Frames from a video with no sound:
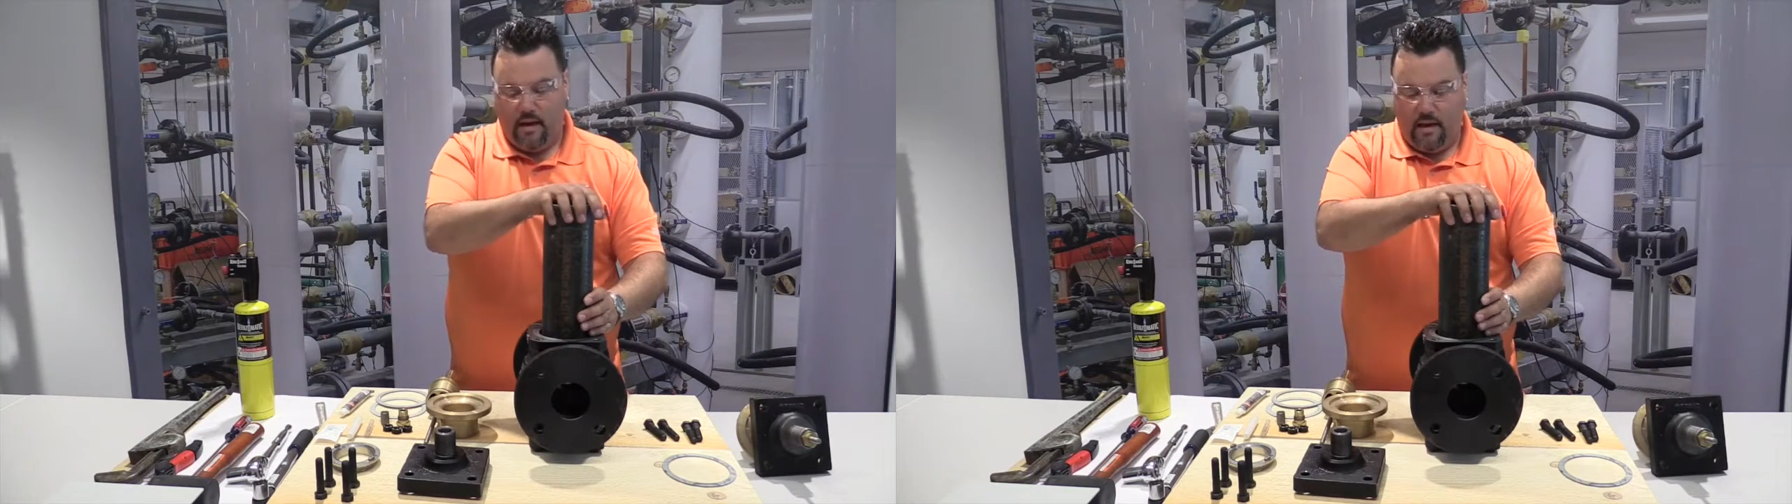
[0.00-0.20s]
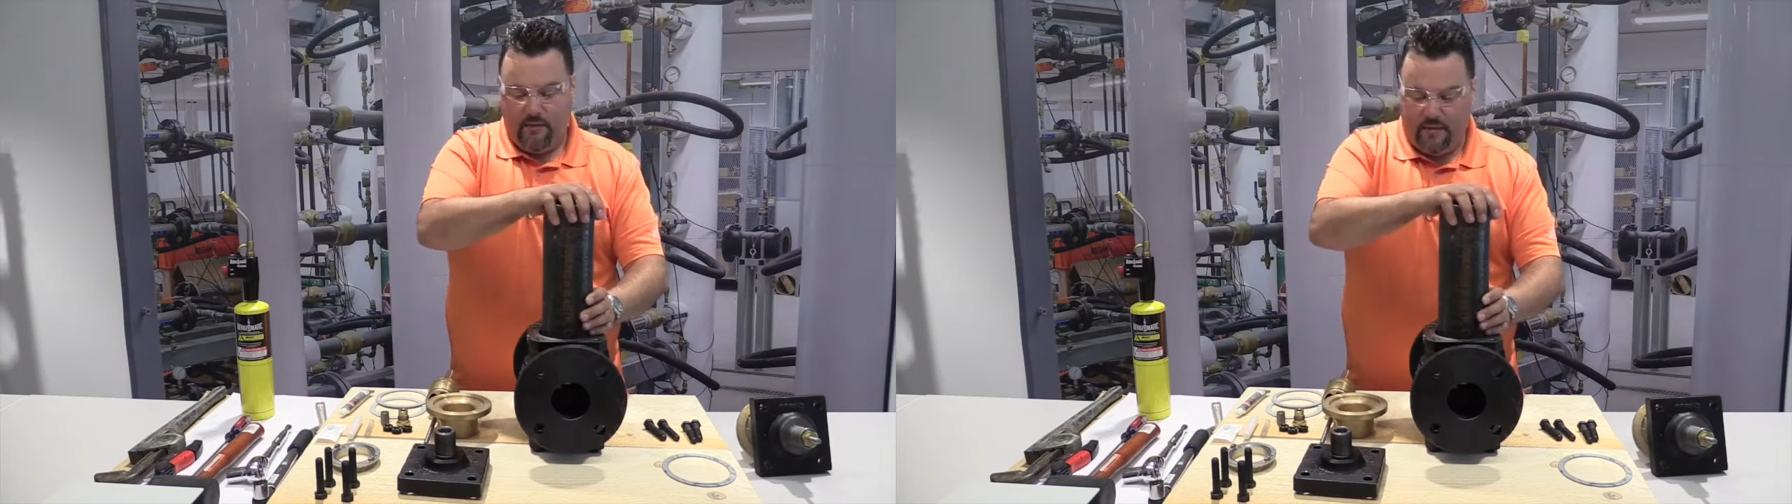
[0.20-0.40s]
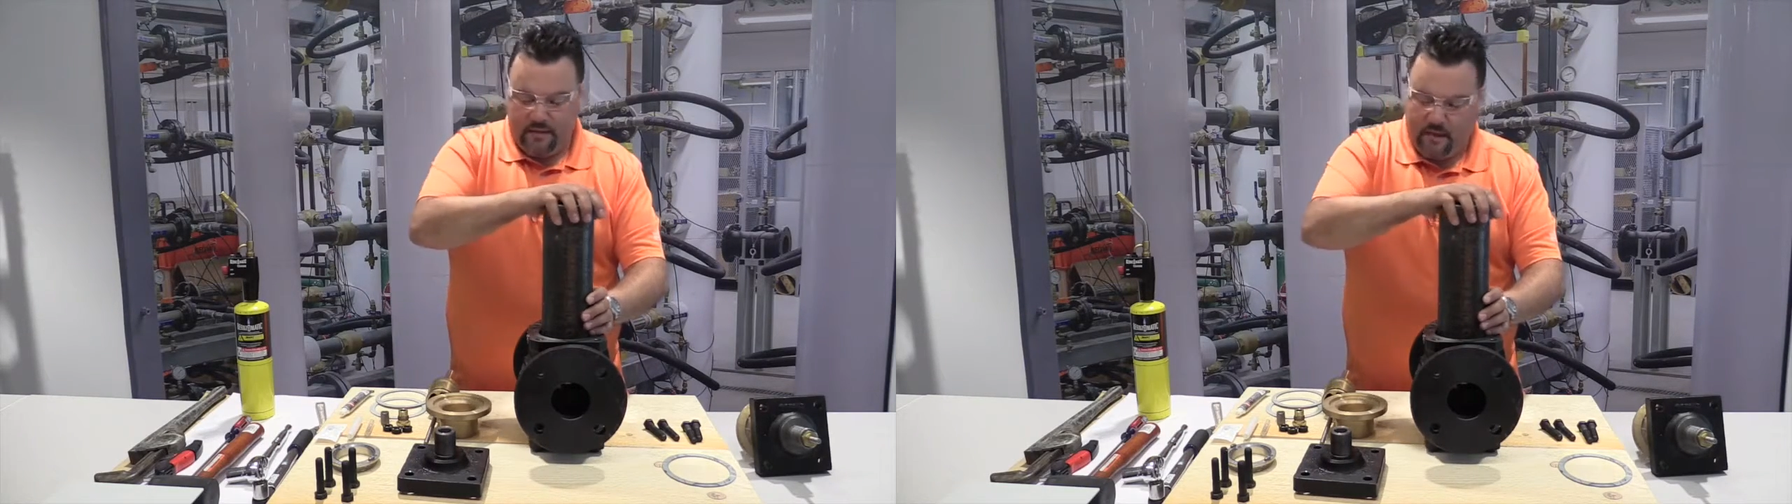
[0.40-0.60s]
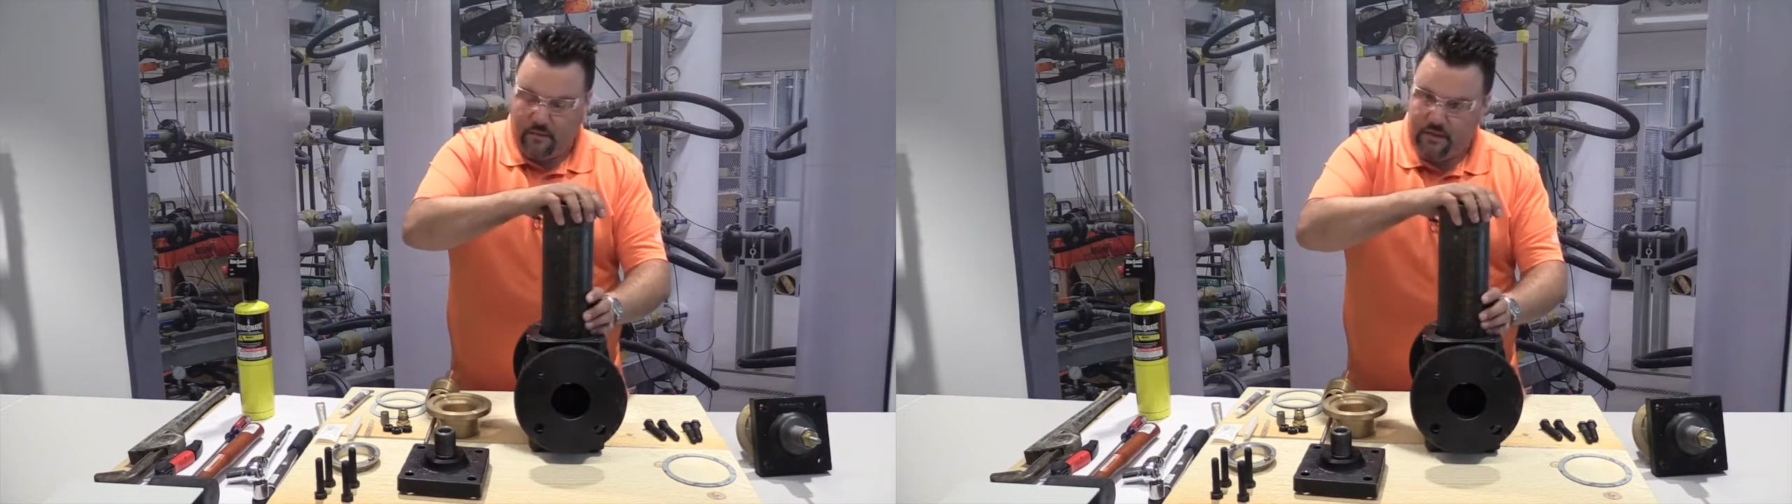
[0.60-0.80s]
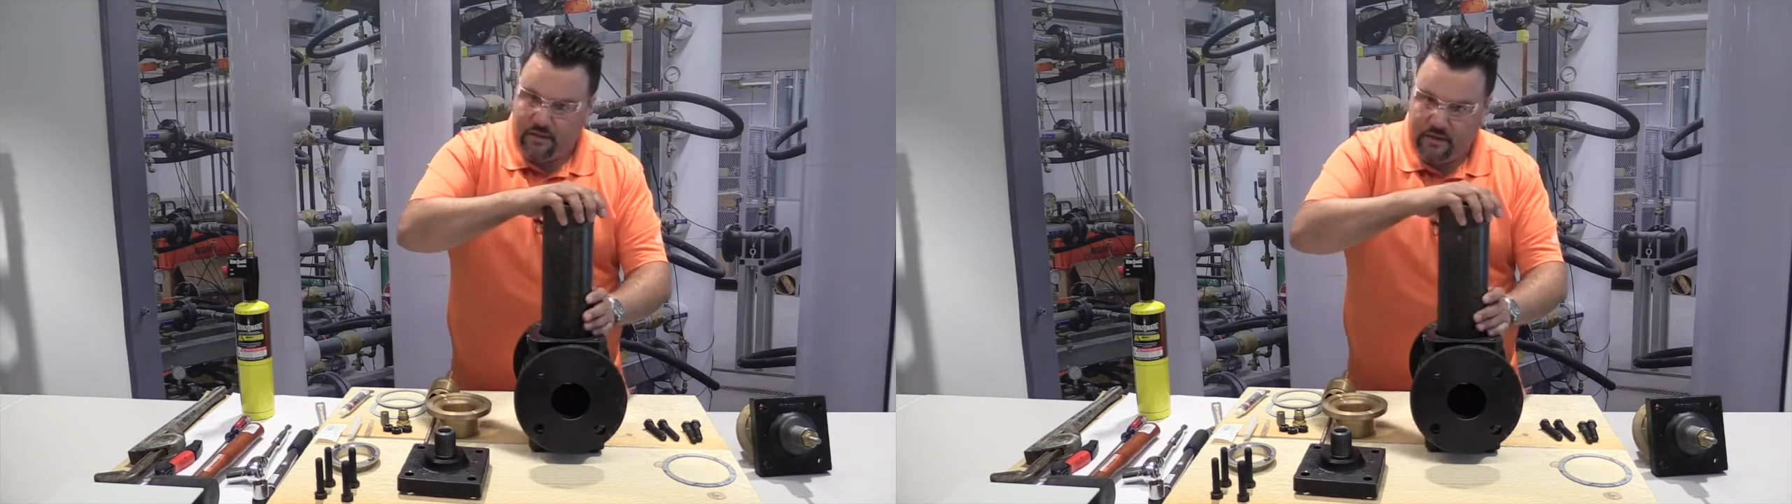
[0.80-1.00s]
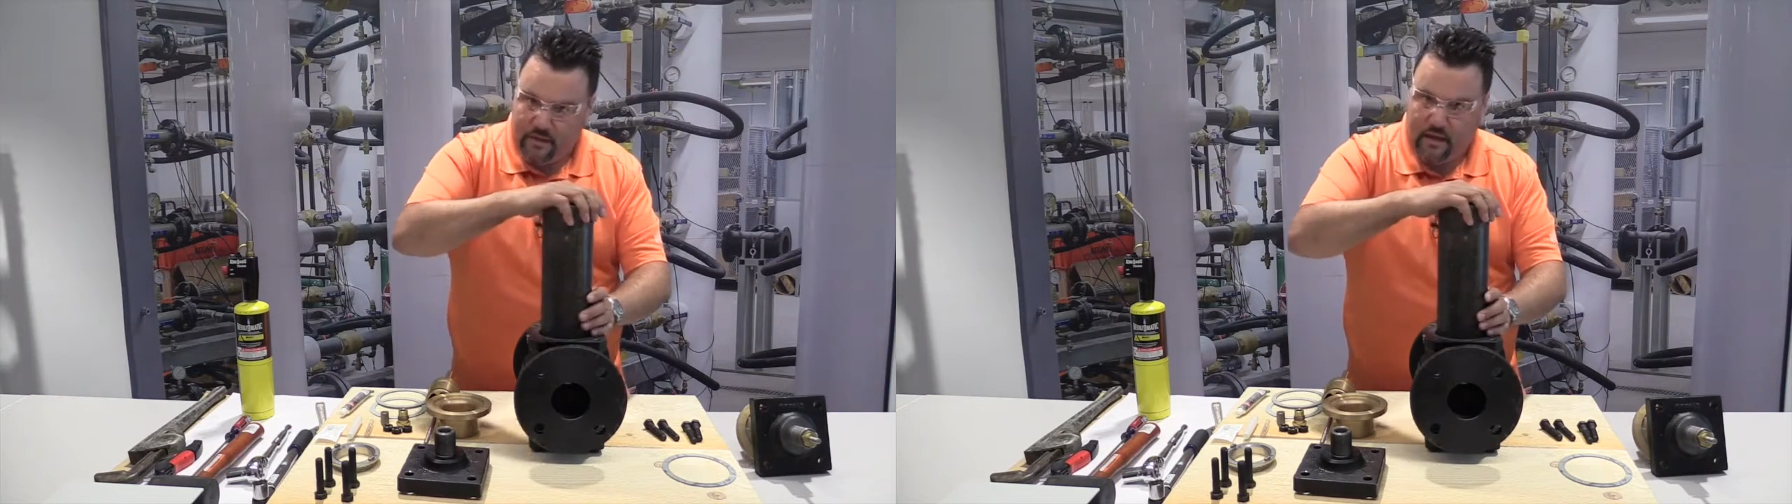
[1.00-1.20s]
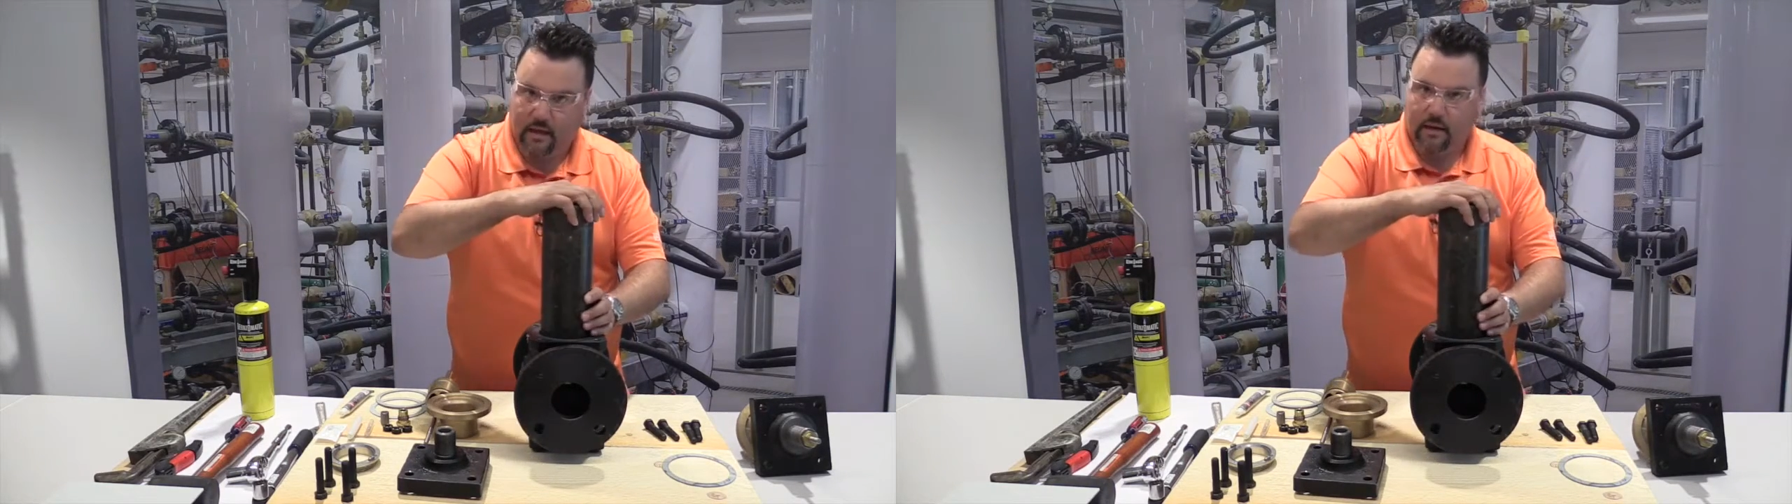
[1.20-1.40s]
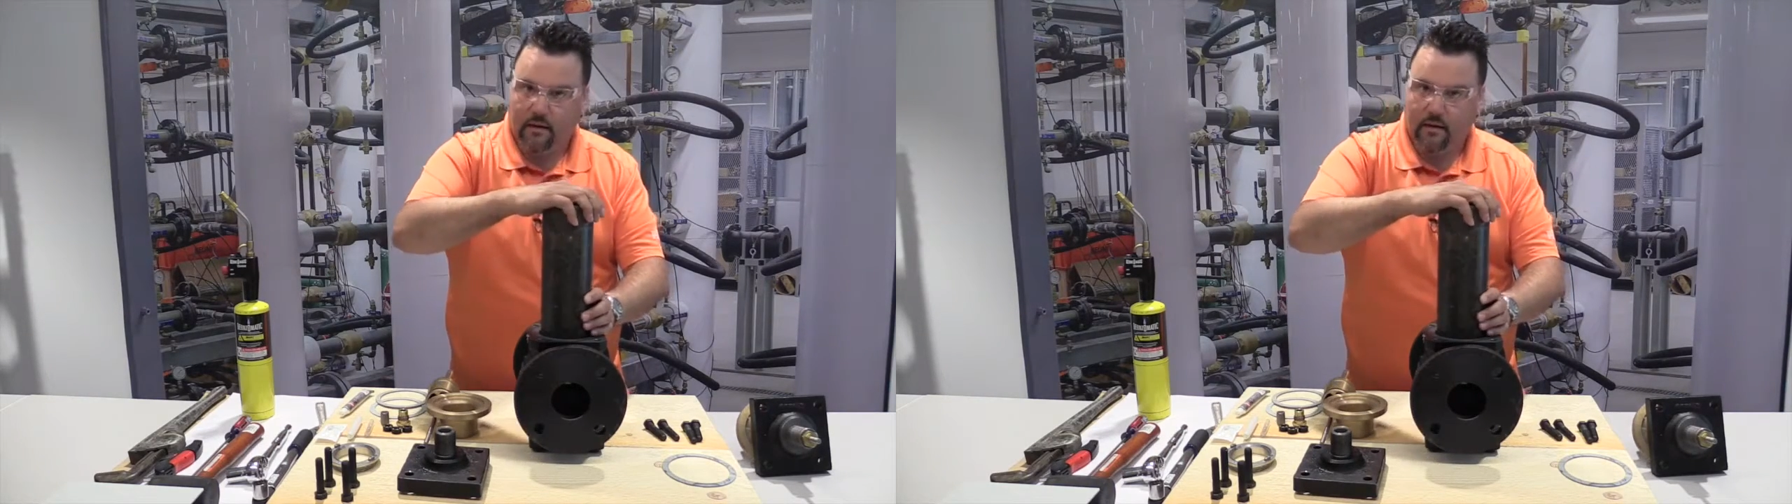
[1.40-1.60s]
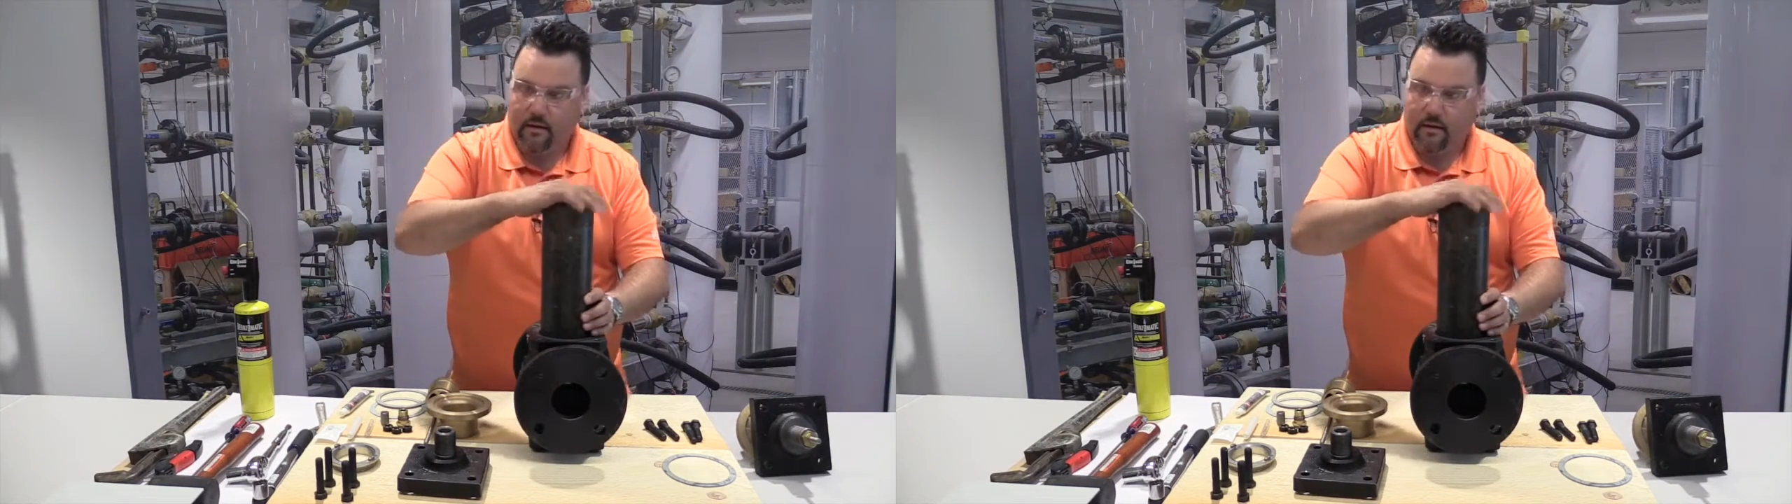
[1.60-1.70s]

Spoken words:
If it seems to stick,